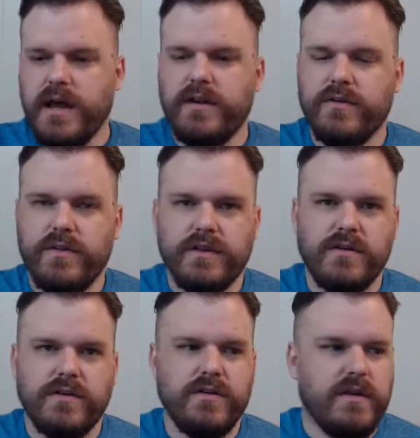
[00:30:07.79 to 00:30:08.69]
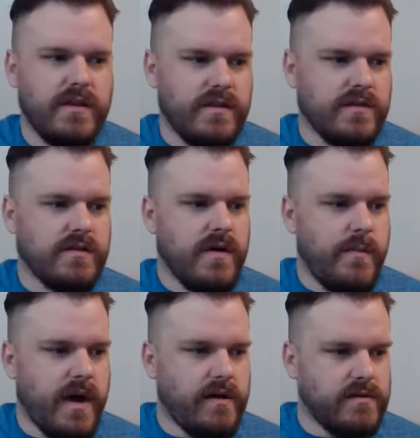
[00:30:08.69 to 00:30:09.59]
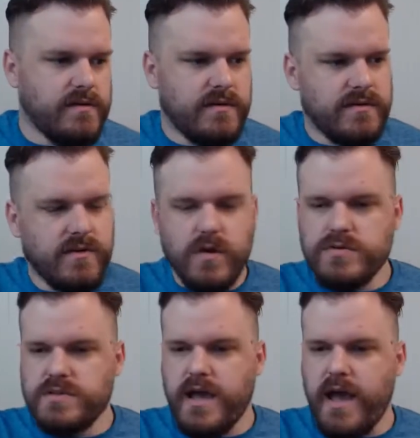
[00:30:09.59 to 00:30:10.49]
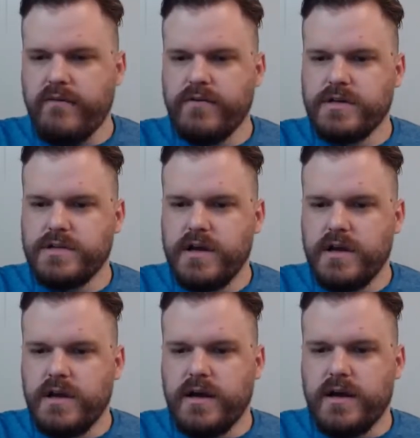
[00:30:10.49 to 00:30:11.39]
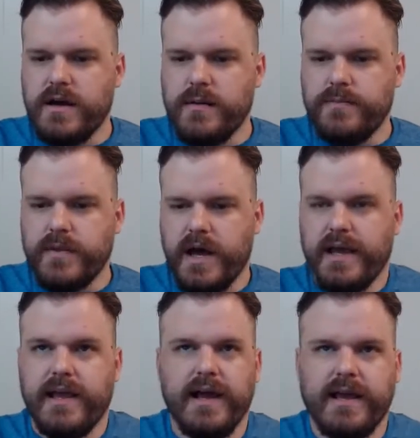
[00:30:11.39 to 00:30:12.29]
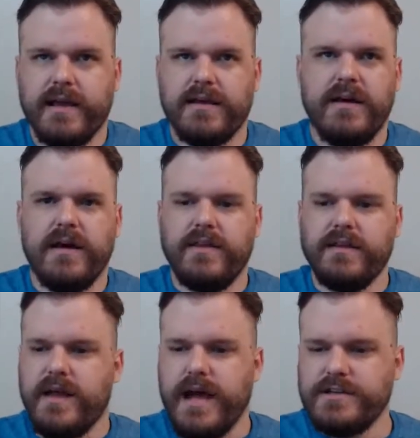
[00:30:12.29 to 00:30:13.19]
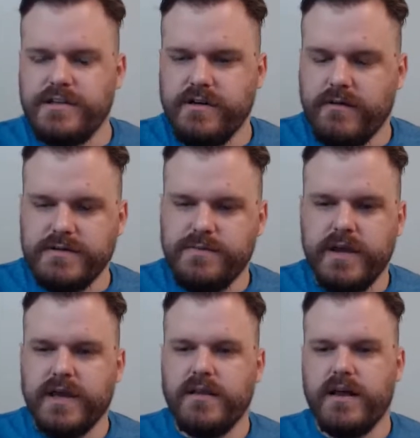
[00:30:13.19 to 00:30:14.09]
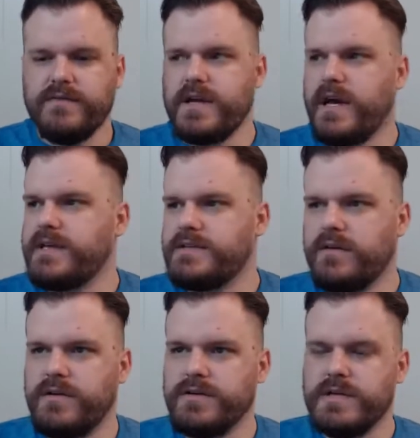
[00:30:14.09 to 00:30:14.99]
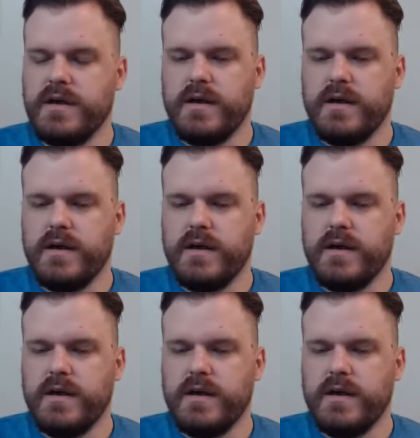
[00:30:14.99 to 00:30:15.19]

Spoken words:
I don't think they're good. I think they're about close to average. I think last year I was playing a lot of Giants unders